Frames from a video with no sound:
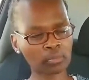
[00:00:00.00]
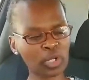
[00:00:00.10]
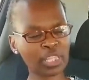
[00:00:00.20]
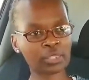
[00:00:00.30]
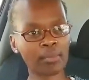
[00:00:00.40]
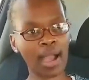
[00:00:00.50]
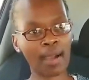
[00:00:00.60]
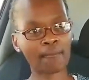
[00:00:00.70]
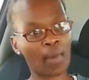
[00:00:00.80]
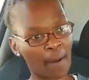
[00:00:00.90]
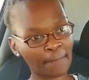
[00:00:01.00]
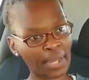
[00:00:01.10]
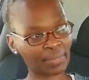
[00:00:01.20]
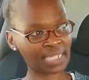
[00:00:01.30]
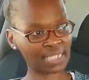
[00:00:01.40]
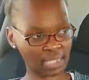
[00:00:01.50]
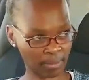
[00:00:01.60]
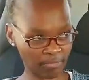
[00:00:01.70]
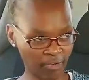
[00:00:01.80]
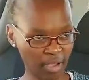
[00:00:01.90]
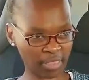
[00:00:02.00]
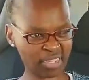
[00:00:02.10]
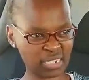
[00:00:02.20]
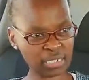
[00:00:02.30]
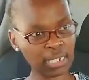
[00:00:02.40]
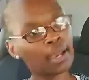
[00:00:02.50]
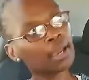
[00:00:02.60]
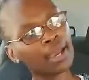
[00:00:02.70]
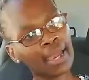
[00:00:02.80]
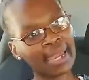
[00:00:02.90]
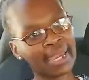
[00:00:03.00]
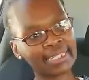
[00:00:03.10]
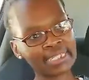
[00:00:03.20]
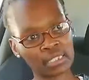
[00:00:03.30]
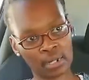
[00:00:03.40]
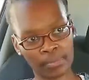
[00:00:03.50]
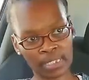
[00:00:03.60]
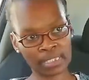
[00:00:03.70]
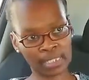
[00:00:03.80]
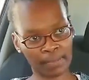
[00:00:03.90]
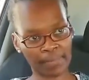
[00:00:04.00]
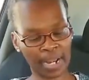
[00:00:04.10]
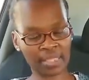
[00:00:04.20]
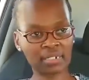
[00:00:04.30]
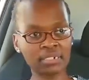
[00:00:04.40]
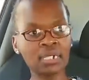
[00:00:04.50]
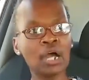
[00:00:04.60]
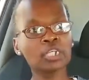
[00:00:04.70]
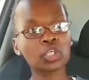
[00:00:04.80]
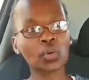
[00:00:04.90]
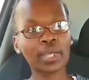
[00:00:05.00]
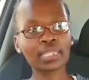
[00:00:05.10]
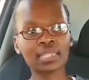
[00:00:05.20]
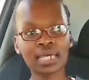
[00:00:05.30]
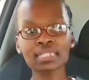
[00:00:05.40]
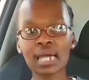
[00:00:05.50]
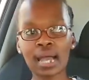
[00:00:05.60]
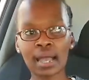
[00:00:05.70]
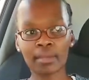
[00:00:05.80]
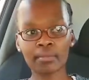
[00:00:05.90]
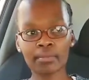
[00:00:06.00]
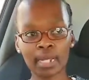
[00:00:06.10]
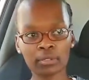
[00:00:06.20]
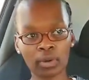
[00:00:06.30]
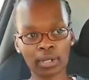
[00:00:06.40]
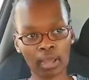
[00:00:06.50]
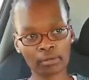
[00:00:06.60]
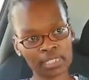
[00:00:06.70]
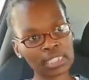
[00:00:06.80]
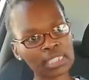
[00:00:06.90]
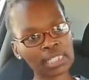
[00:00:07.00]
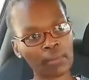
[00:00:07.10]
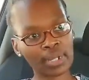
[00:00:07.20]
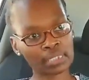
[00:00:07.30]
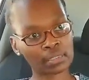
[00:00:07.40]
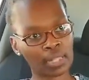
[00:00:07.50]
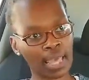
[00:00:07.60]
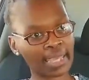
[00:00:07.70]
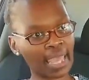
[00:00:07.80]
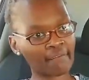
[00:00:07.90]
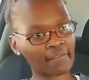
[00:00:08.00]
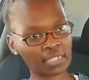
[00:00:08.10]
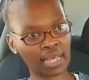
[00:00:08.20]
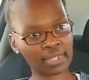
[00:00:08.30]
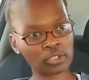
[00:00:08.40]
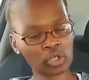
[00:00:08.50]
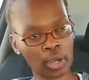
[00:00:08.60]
with my mom and my stepfather and a stepbrother. So at that time, I was around 6. I was like having like